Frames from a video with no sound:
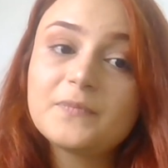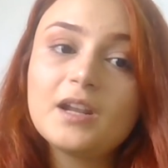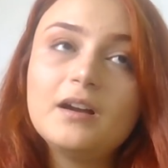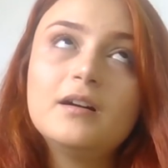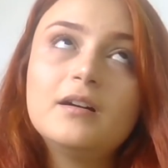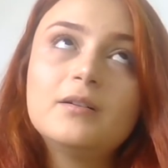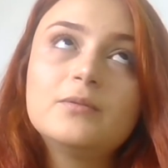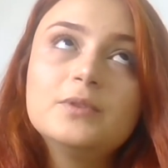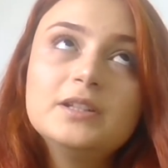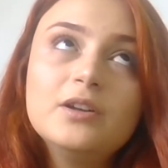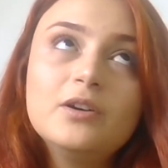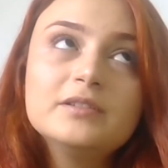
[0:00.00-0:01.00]
uh, we
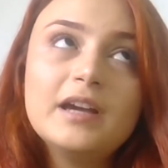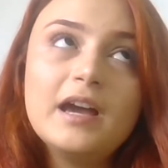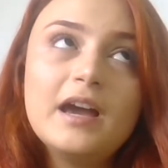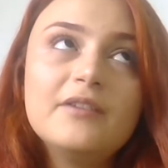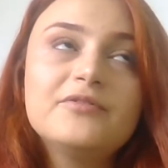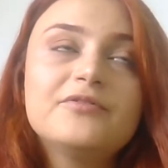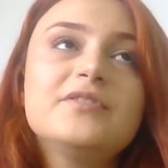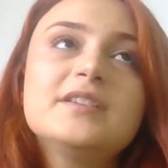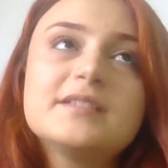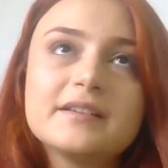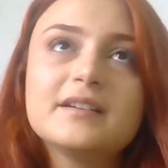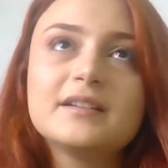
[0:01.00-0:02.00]
don't have
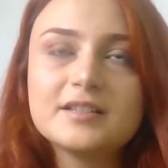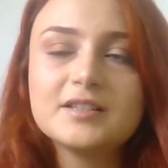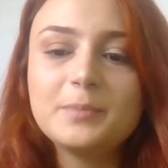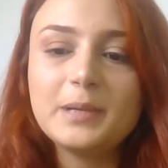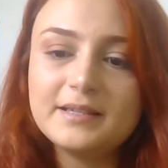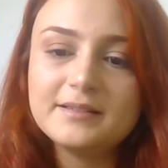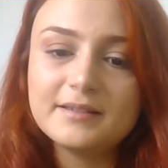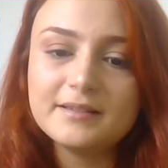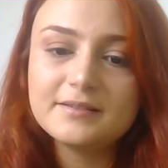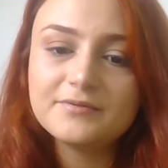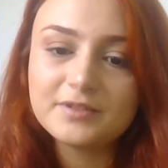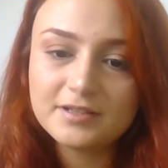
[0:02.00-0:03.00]
physical spaces
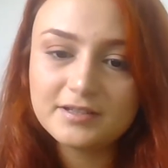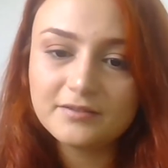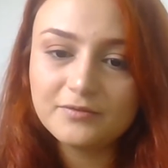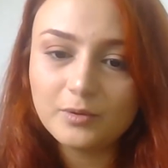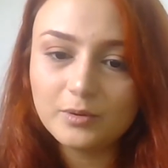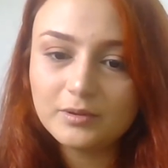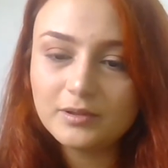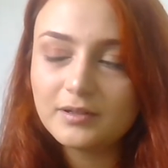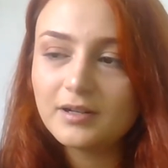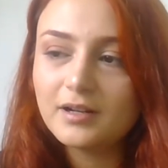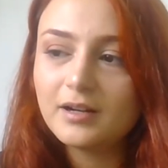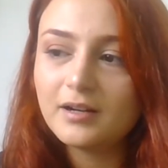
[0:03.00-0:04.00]
first of all
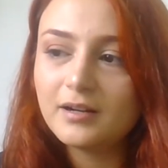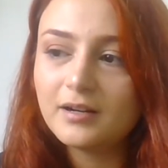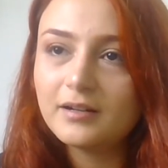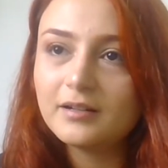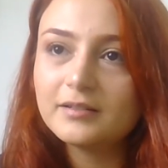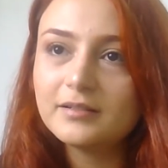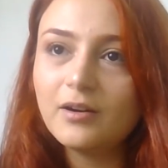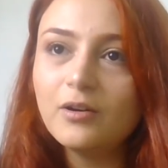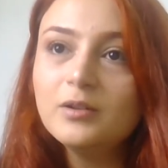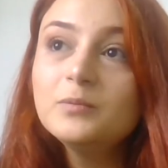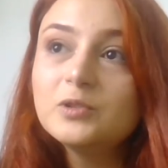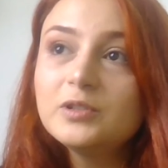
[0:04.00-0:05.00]
uh,
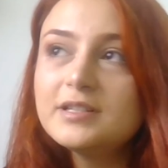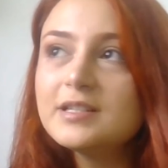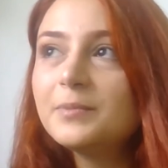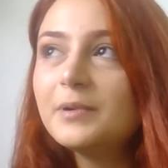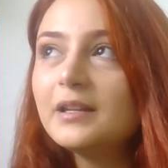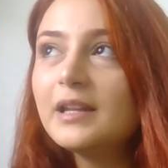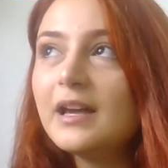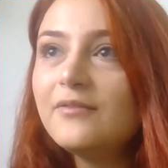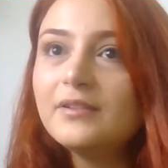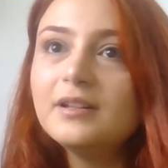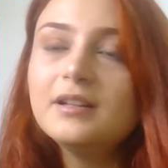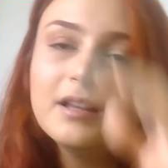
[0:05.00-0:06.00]
on municipal
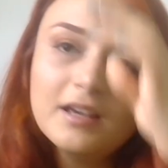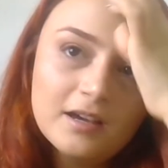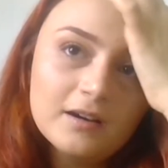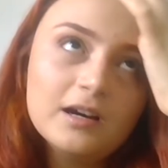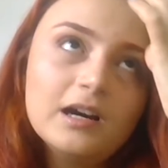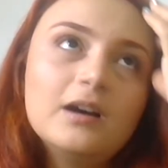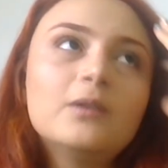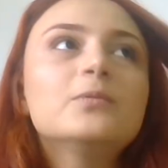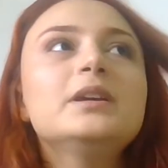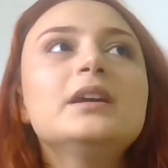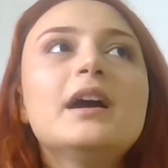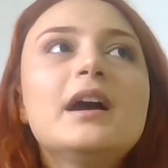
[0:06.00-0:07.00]
level uh,
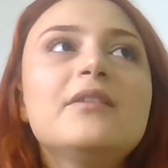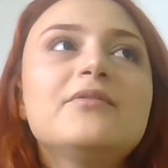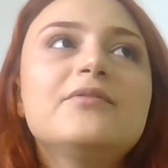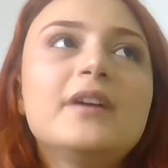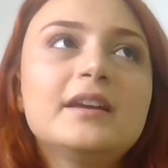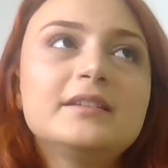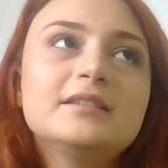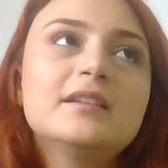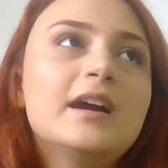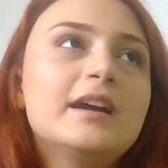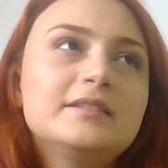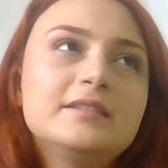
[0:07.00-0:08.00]
we have I,
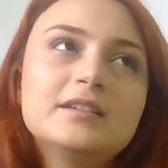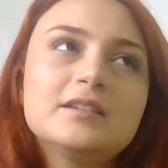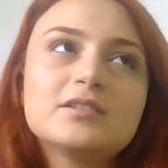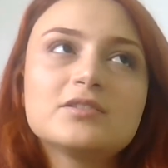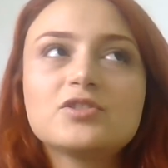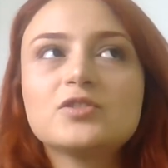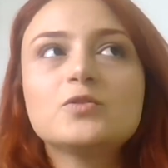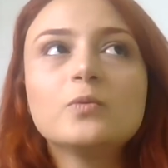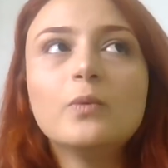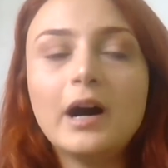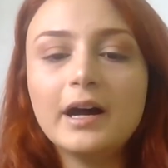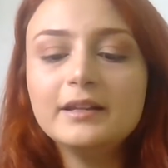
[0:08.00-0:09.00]
I think just
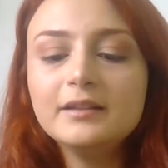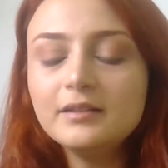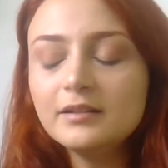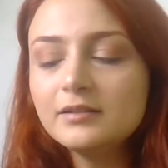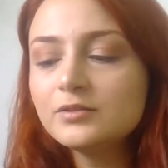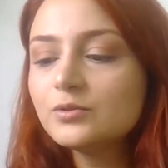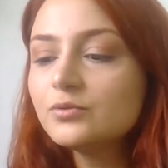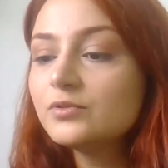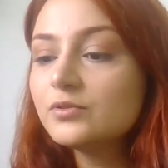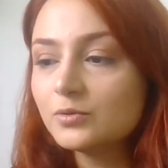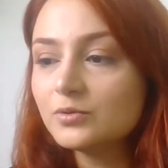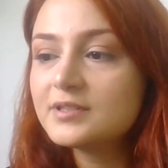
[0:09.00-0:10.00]
one youth,
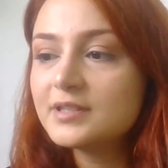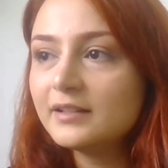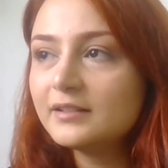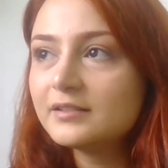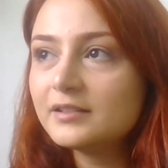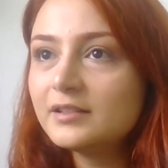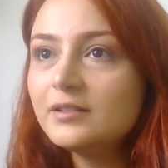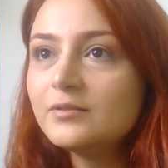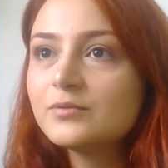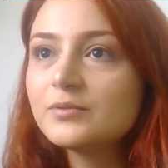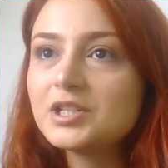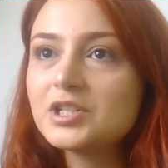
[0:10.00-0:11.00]
youth center
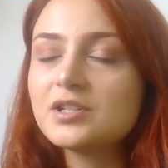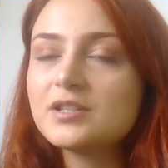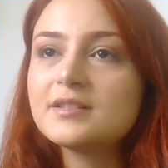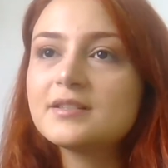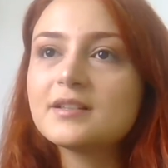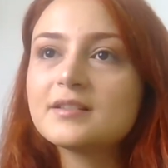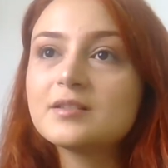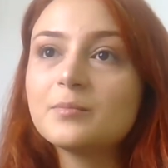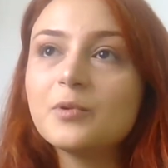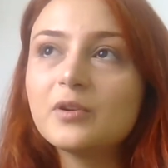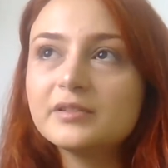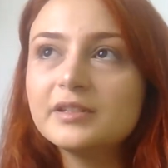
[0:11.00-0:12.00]
which is uh,
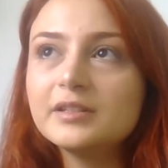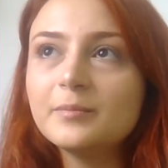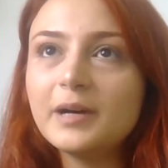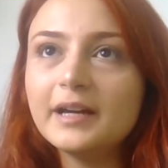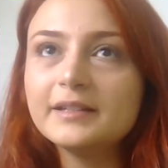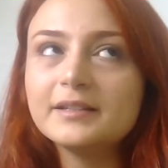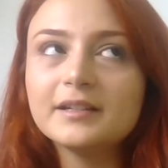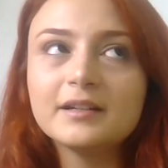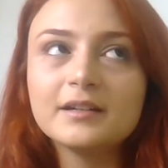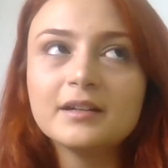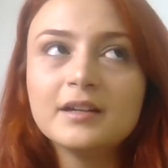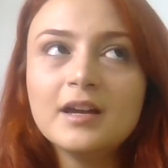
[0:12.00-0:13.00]
supported by the
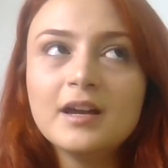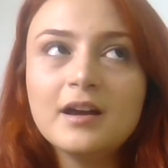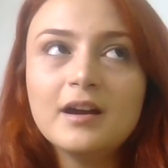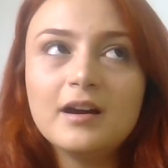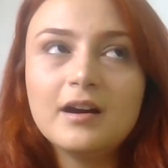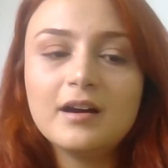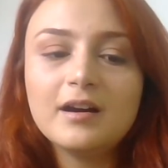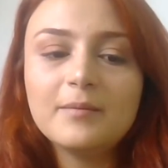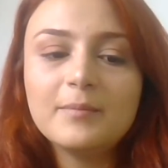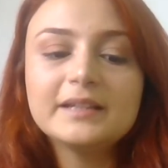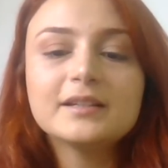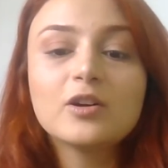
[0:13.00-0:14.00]
uh, by
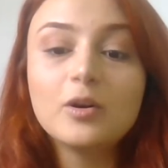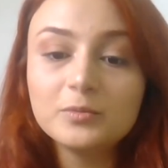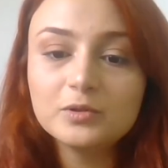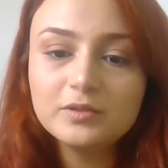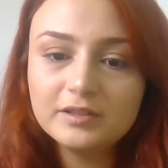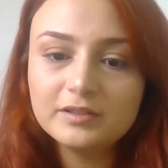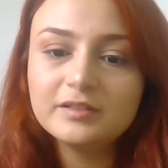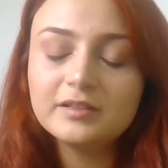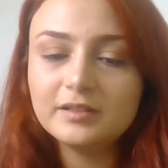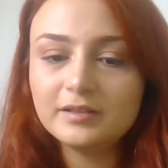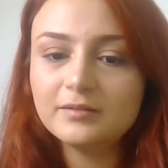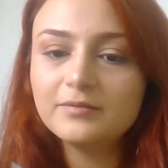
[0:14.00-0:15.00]
the
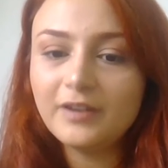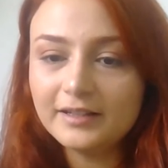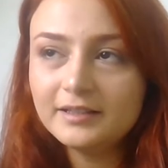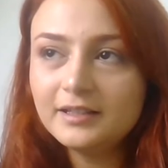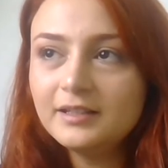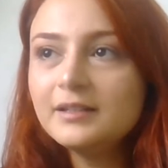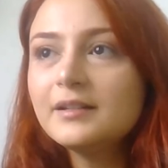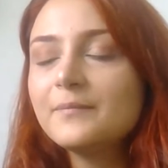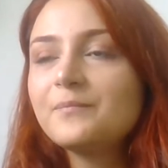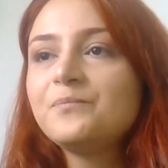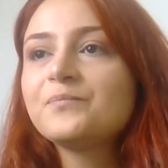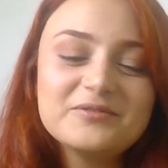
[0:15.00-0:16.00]
community funding
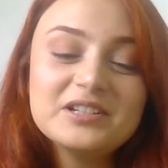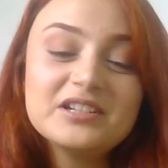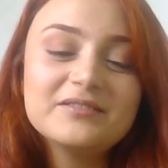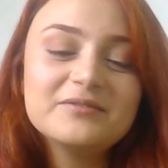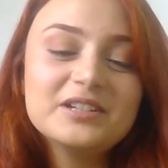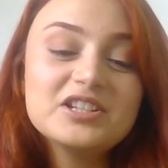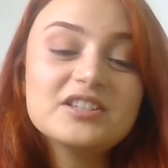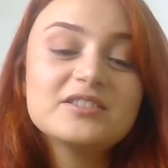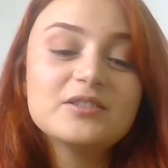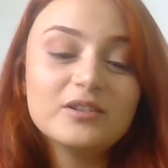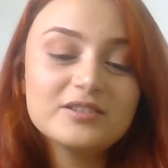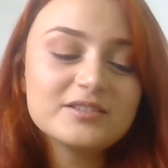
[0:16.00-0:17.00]
mm,
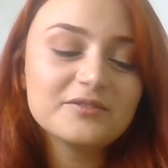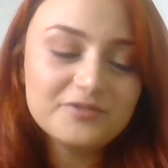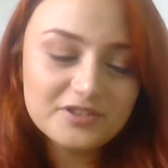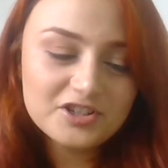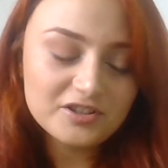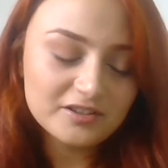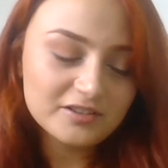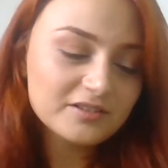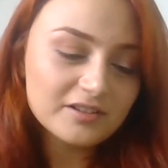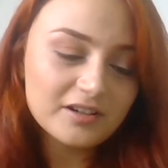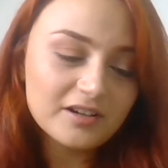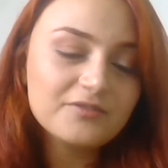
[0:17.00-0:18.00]
which is not
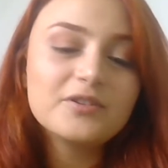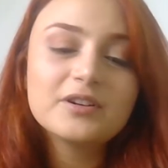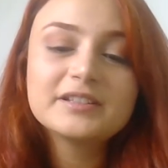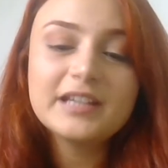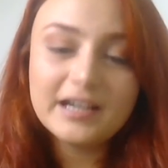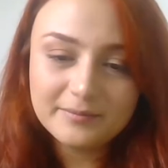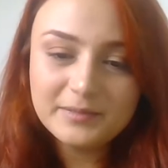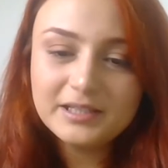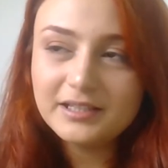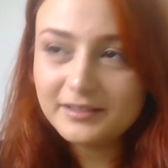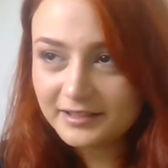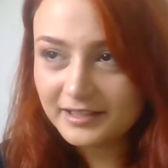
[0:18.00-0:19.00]
sufficient uh, for the
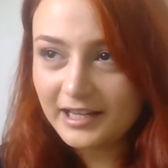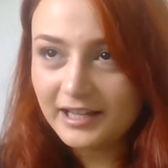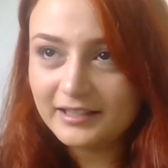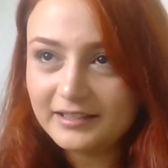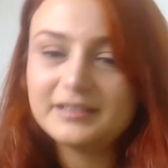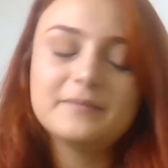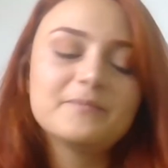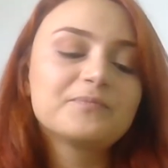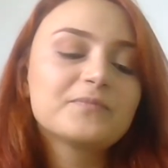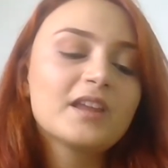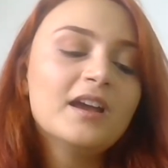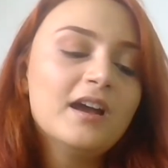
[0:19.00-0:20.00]
Armenian
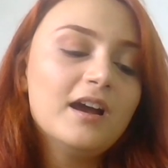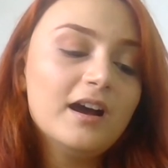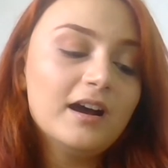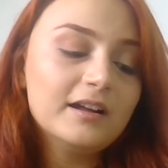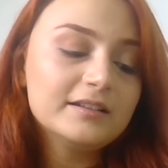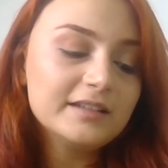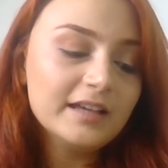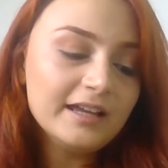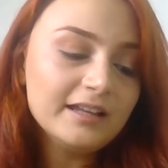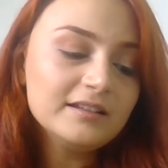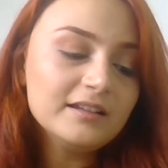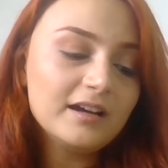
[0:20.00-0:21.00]
reality
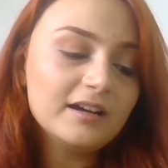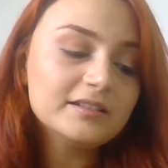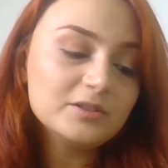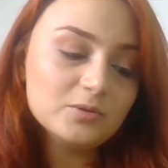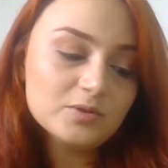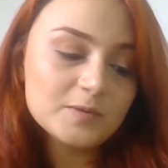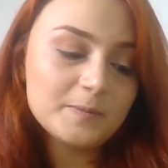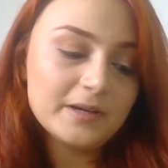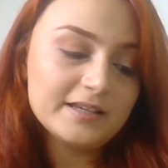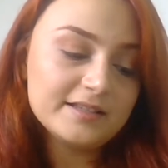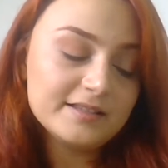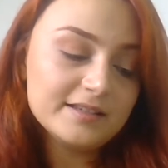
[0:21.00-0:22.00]
then the
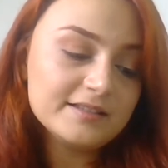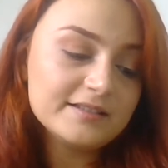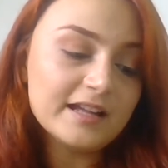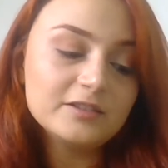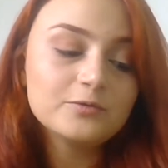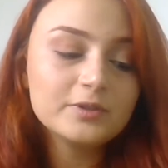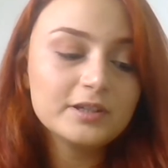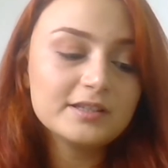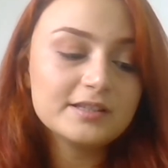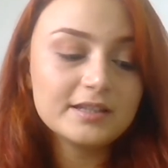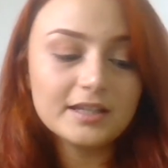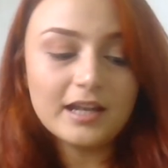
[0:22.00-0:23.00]
youth spaces
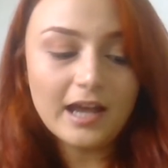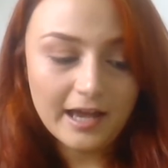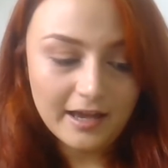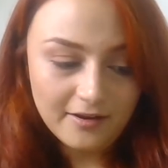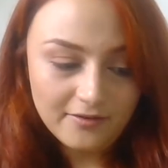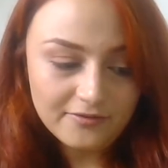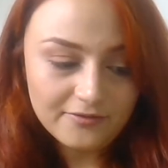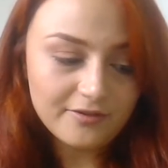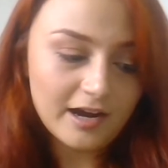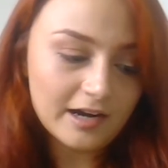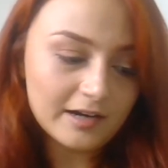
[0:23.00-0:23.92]
that we still have